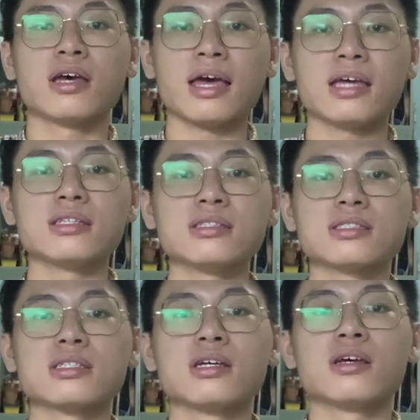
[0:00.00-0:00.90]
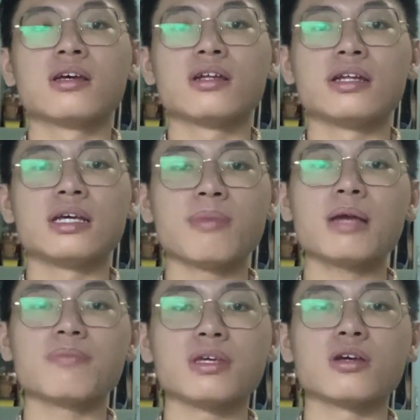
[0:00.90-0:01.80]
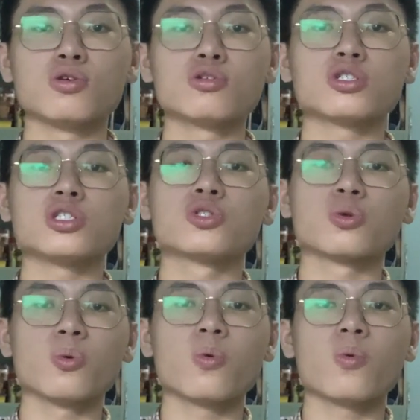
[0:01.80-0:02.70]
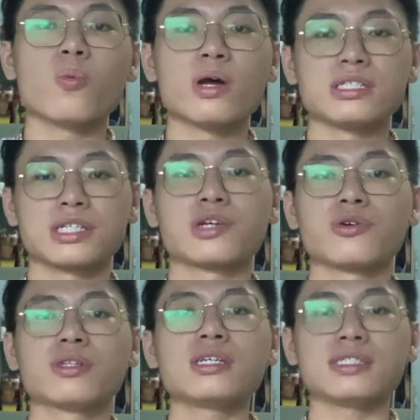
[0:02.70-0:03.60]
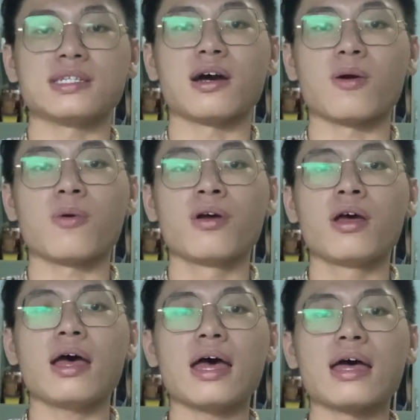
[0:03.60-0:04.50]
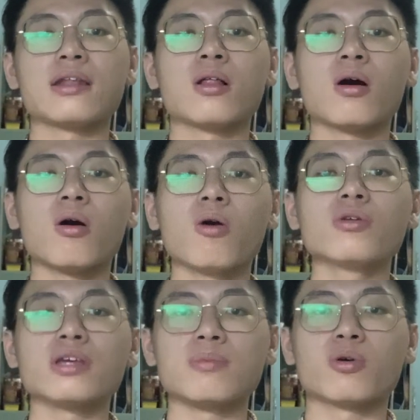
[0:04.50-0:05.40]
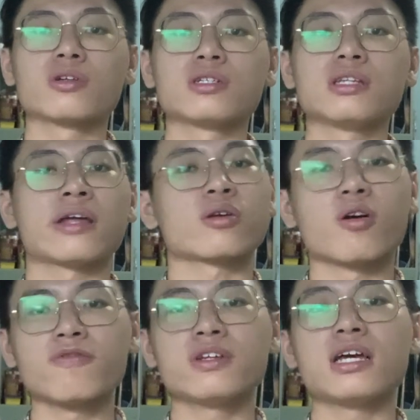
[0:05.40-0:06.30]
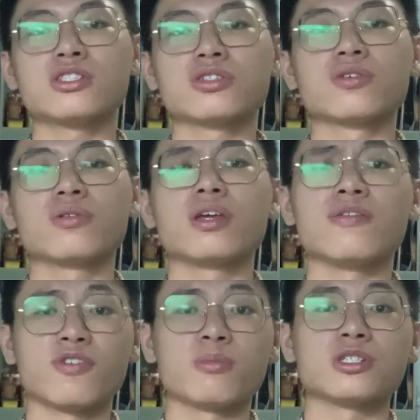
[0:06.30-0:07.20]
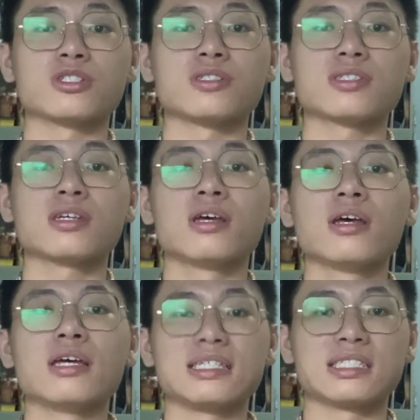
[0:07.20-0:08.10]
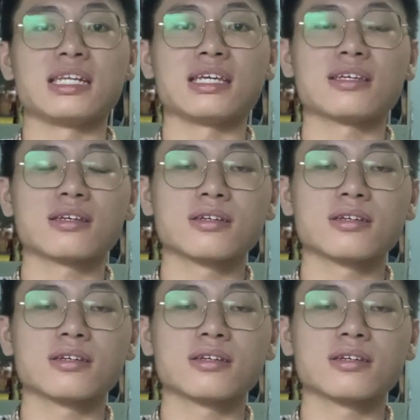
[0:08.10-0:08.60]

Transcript: Hence, there might be a huge issue when the security is down and all the important and confidential information is leaked.